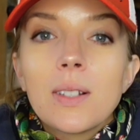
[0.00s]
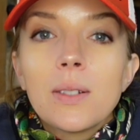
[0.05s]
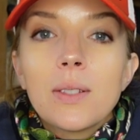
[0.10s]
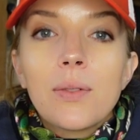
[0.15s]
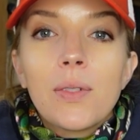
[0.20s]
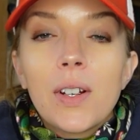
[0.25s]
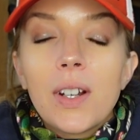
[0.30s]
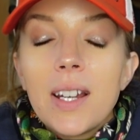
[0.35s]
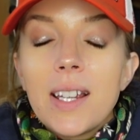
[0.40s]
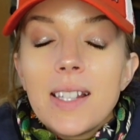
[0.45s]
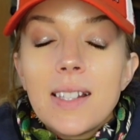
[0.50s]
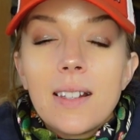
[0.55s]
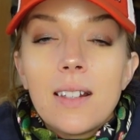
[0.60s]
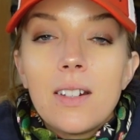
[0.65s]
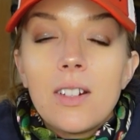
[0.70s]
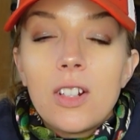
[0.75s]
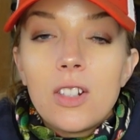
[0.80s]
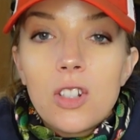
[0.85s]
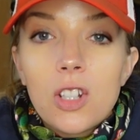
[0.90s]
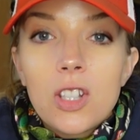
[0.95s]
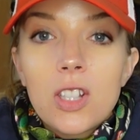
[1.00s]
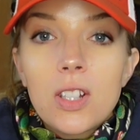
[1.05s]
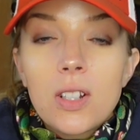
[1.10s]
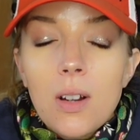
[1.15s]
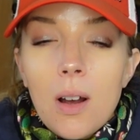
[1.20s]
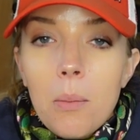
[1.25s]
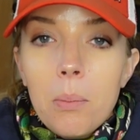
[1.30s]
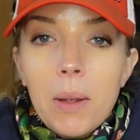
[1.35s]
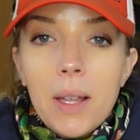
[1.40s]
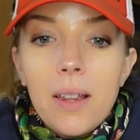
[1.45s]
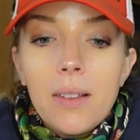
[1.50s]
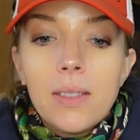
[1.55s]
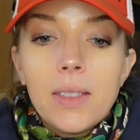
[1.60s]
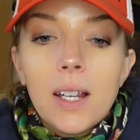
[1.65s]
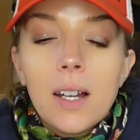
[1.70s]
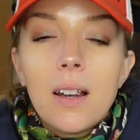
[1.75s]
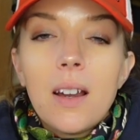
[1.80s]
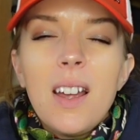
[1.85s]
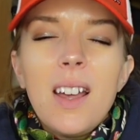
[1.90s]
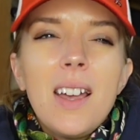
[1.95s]
it's very easy to just stop in
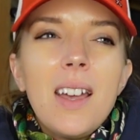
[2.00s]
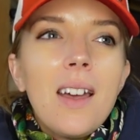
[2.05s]
there.